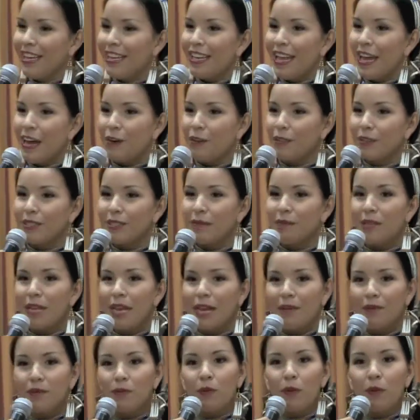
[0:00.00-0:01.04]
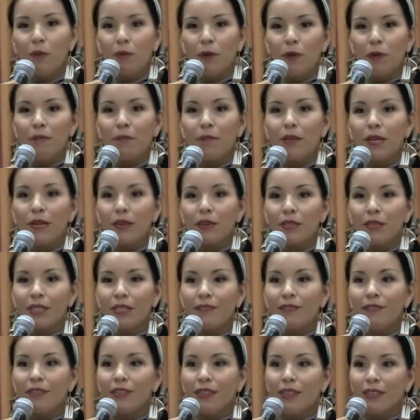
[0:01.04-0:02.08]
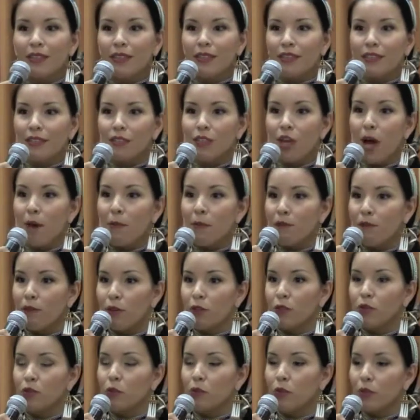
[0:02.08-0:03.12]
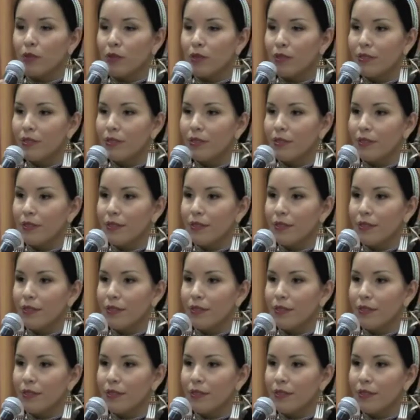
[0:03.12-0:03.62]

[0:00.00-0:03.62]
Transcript: Now, sometimes we put mirrors even at the top of our doors,